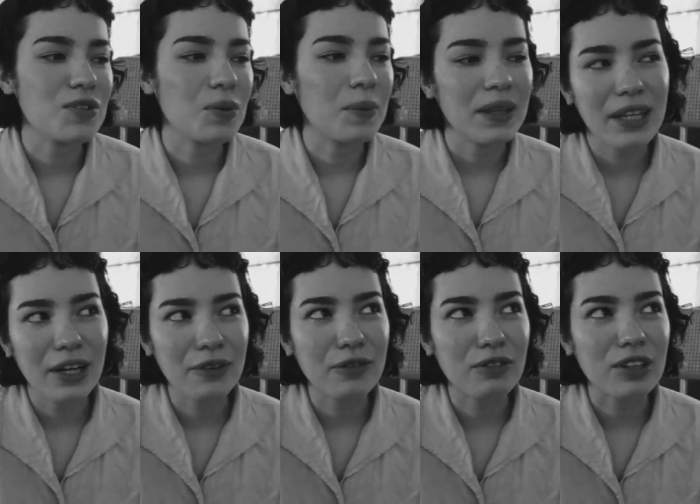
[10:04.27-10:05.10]
So we went
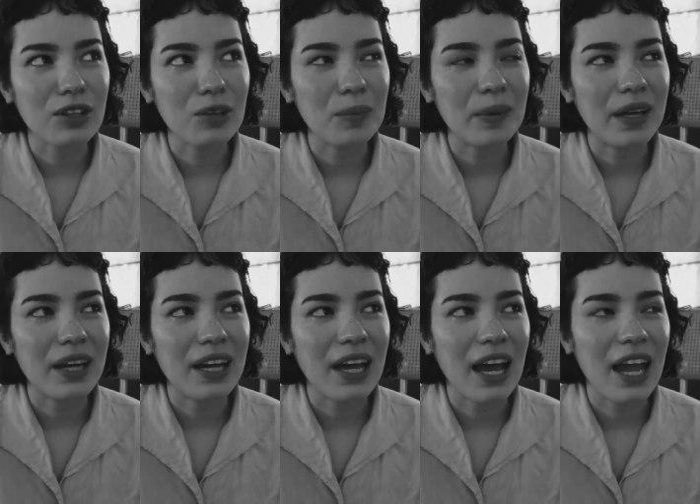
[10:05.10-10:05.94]
there for a little
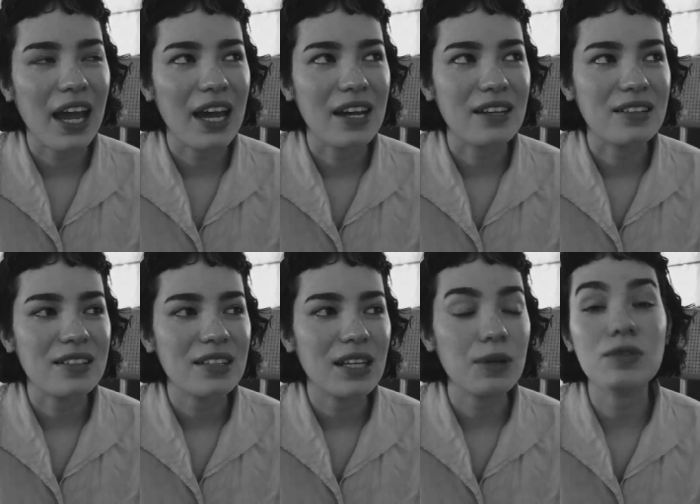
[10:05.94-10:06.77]
bit, and
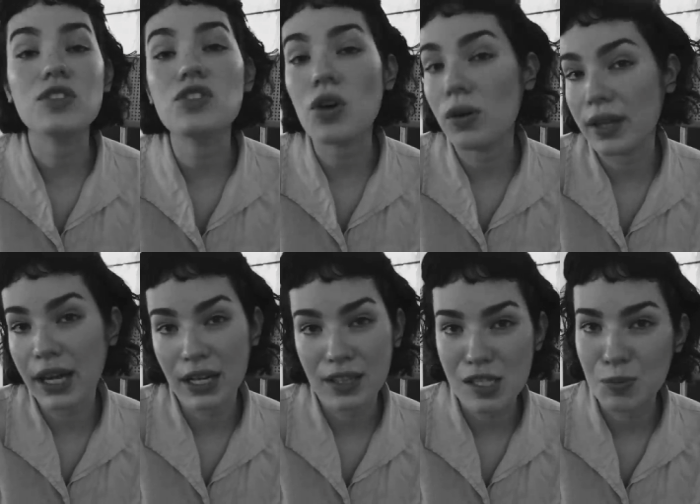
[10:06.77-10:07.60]
it was so
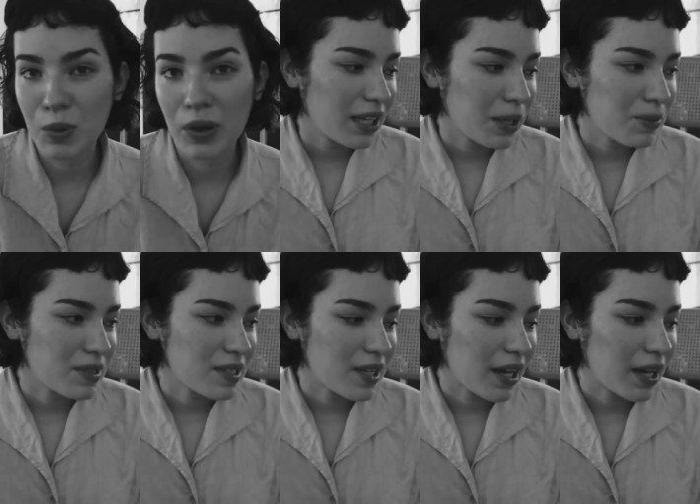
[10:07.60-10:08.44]
late at this point. He
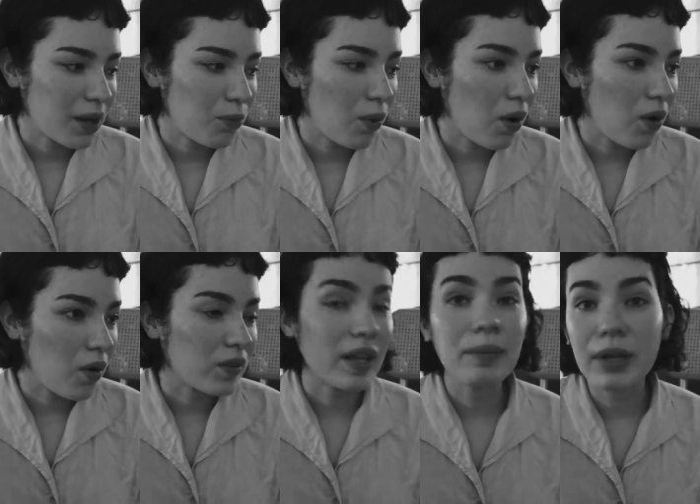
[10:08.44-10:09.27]
was like,
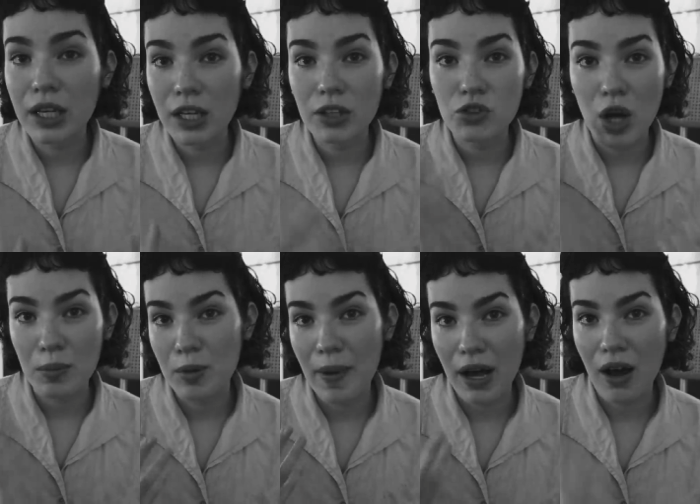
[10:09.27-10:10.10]
well, let me drop
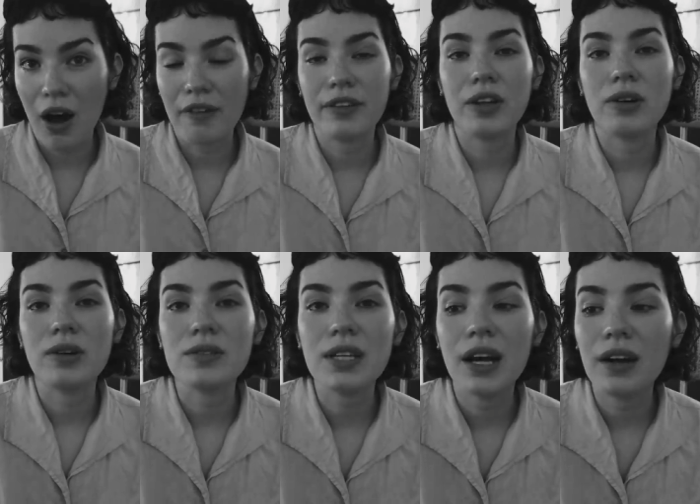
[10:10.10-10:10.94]
you back off at your
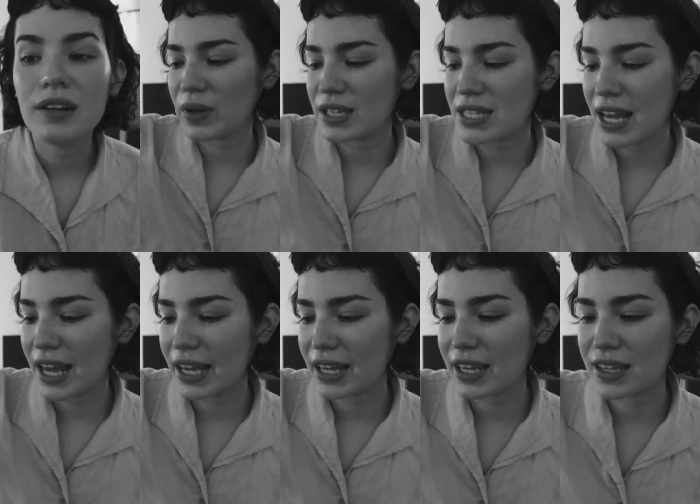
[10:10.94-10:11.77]
hotel. We
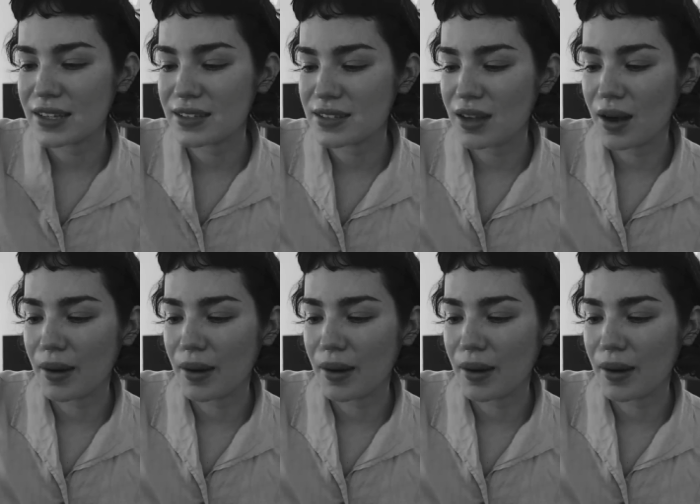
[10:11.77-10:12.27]
take his